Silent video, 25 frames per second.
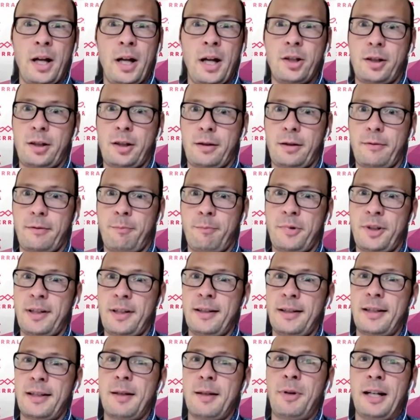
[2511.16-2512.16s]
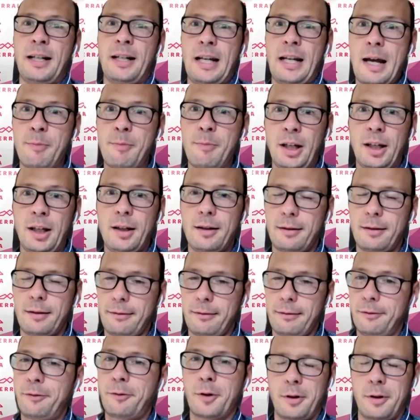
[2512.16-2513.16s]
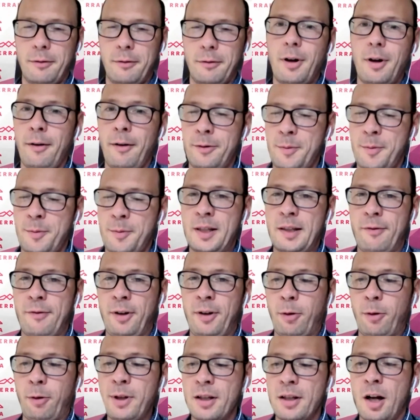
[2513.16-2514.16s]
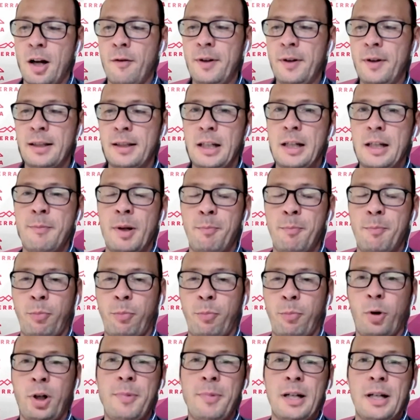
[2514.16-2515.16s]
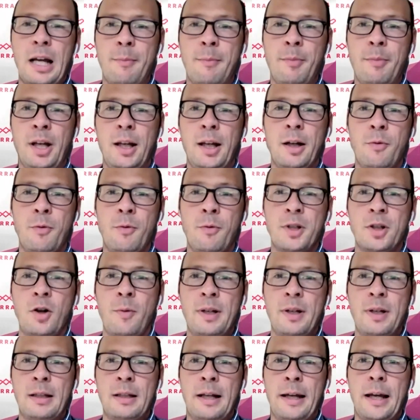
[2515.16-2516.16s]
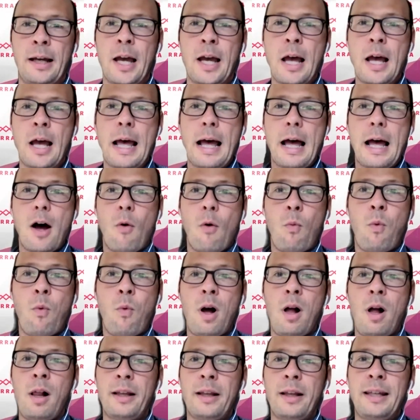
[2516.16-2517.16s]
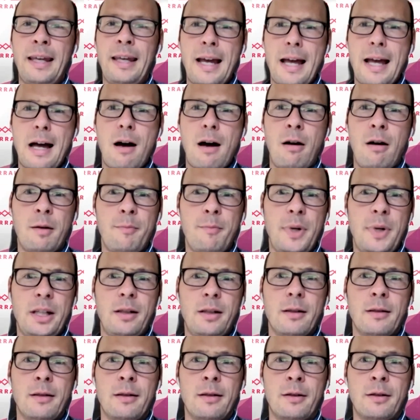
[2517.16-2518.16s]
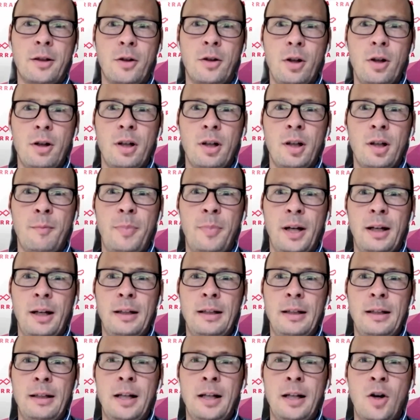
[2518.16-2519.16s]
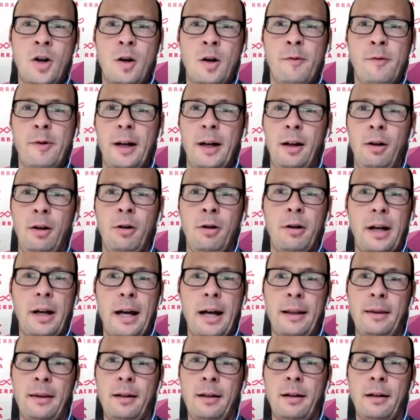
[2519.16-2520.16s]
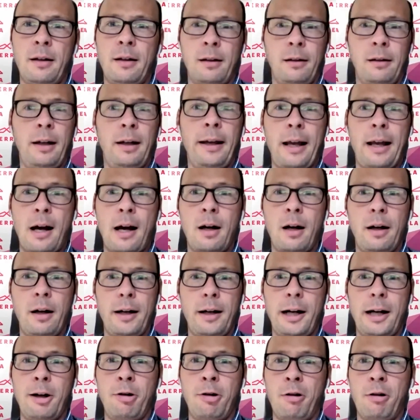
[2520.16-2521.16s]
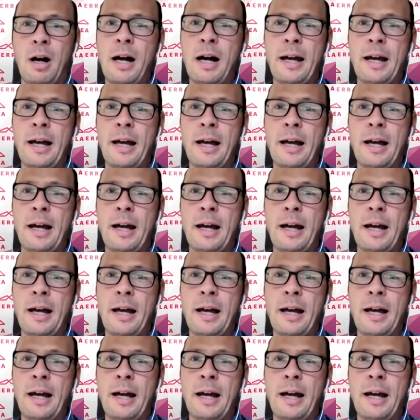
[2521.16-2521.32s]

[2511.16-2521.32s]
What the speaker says: so much since the pandemic for a specific reason, obviously, but pre-pandemic, it was always like, well, yeah, automation is good, but if I look at the hard